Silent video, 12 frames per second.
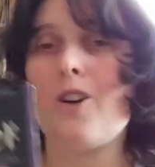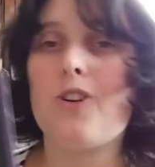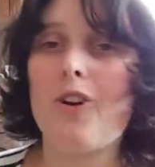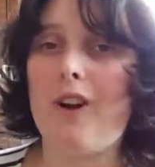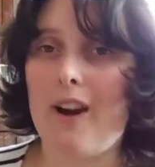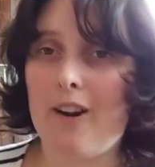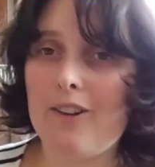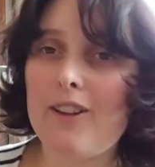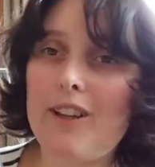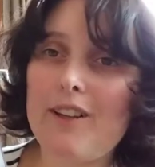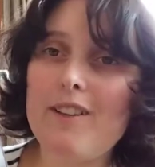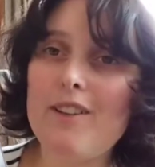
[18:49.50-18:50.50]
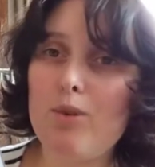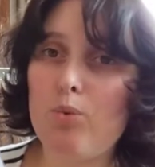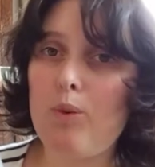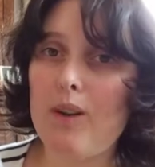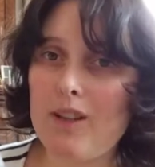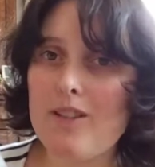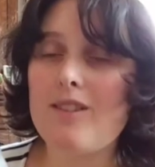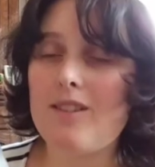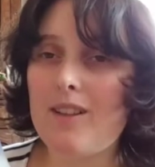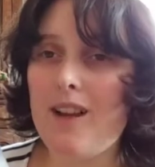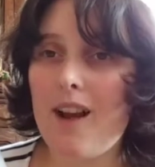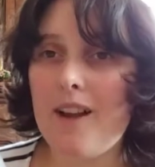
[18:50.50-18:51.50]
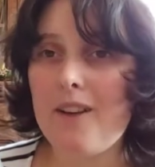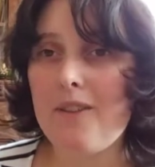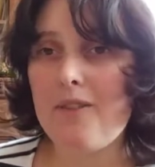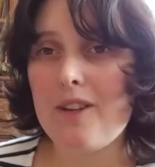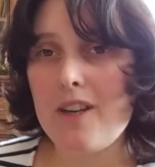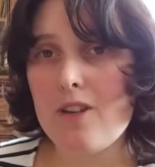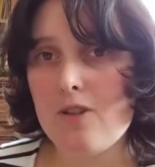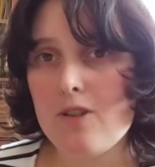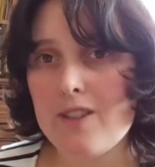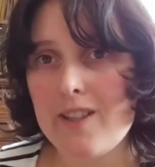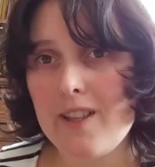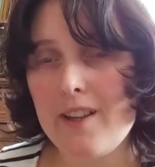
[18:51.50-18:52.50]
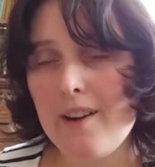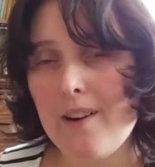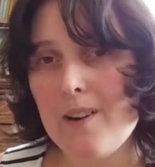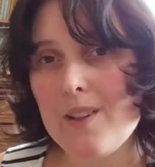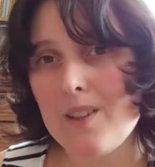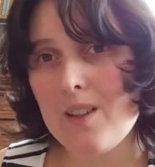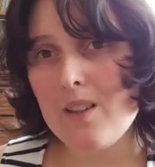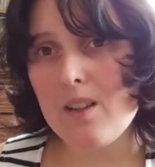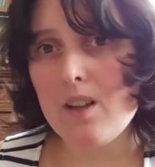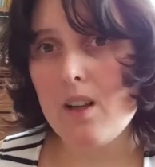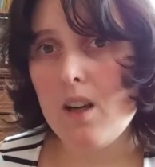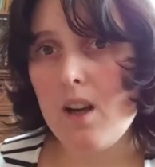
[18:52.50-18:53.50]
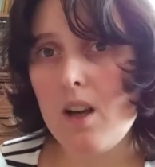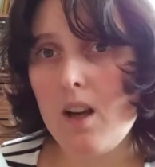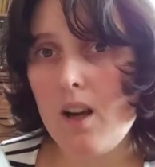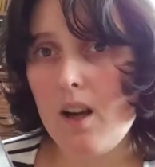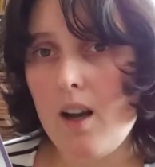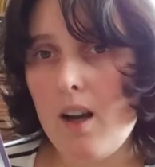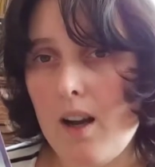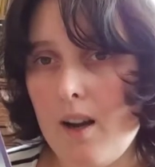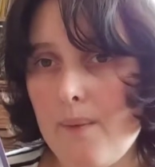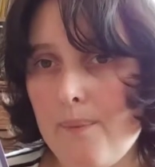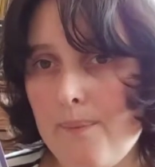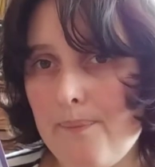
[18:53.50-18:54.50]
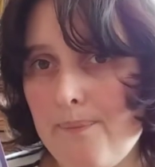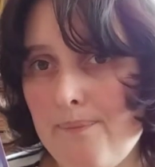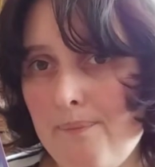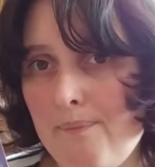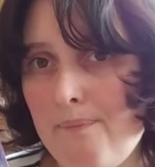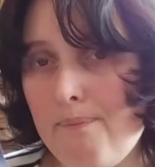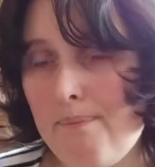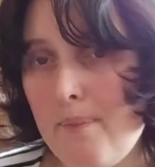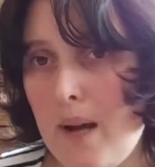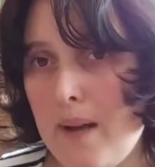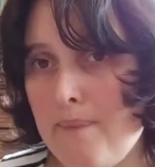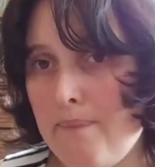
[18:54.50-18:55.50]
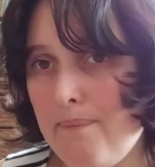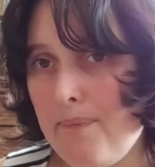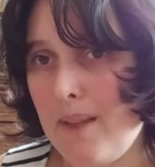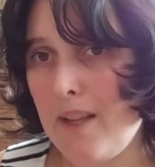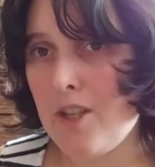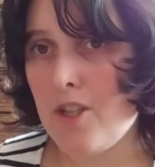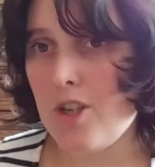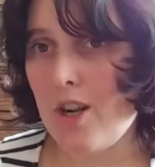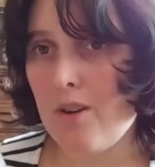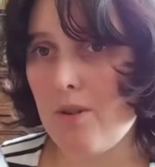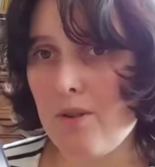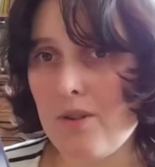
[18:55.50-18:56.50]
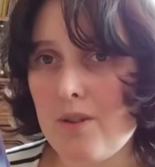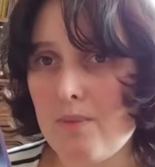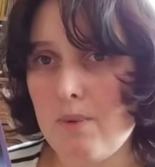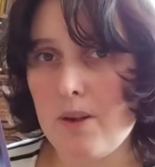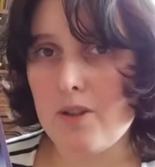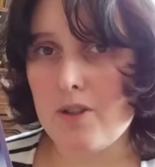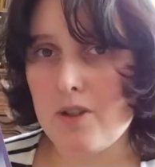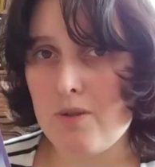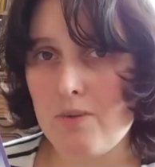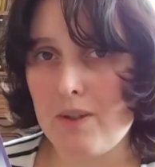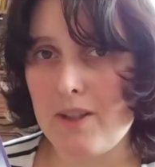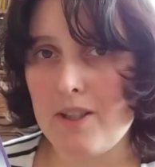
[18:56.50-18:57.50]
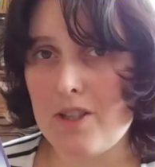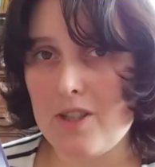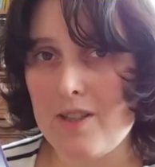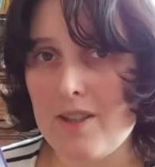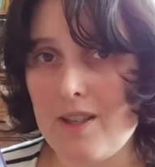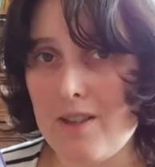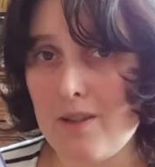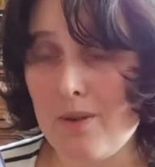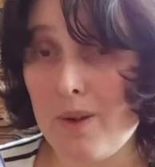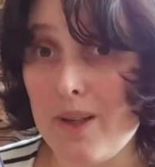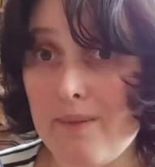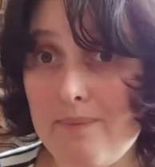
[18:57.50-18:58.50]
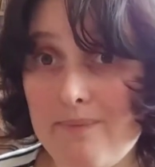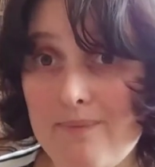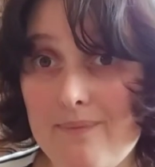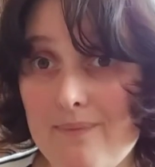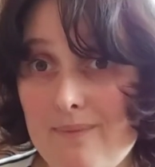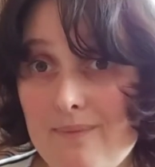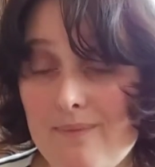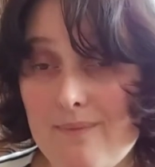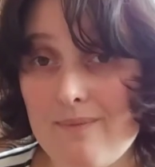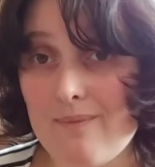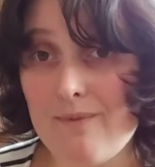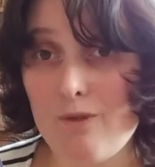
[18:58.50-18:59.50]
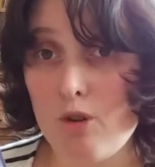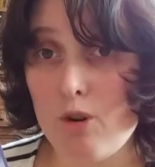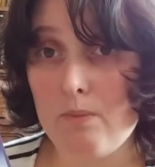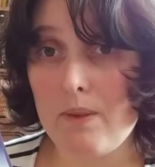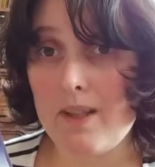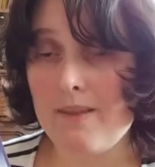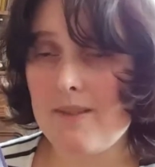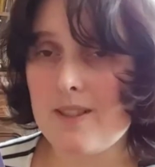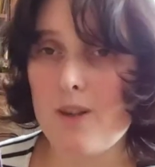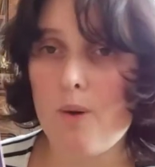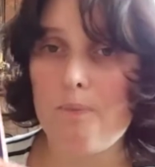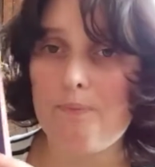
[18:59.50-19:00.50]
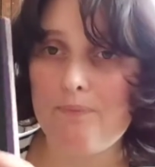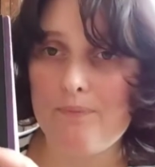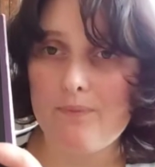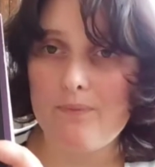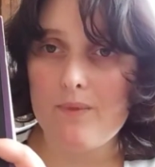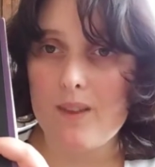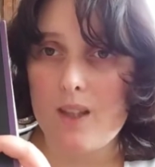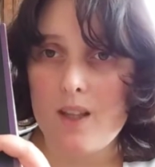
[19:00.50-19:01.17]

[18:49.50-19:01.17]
was kind of an interesting character. But in general, the book just didn't do it for me. So, 2.5